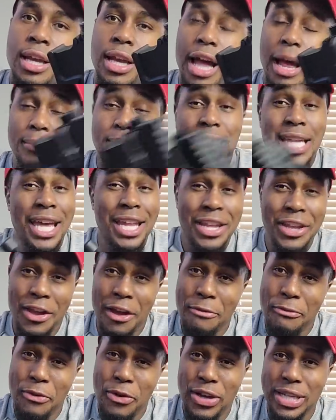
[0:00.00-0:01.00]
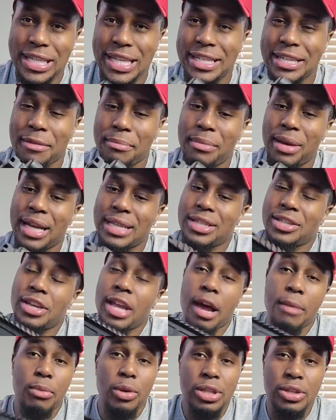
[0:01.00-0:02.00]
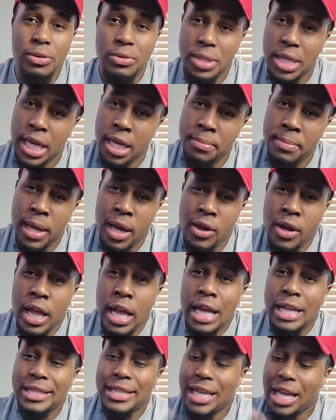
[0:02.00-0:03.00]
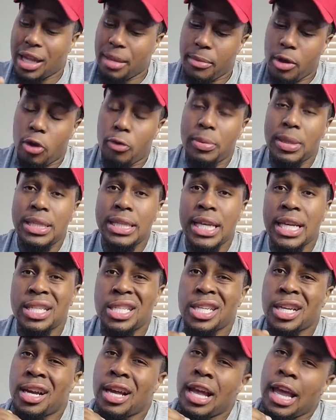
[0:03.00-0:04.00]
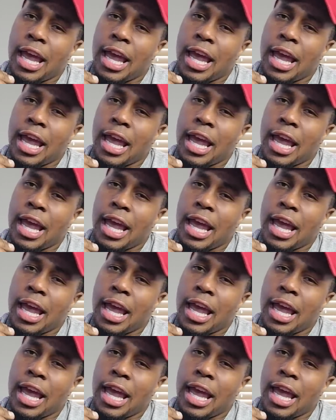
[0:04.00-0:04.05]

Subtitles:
I'm telling y'all boys, it's a must. Y'all boys go check them out. Tell them Obi sent ya.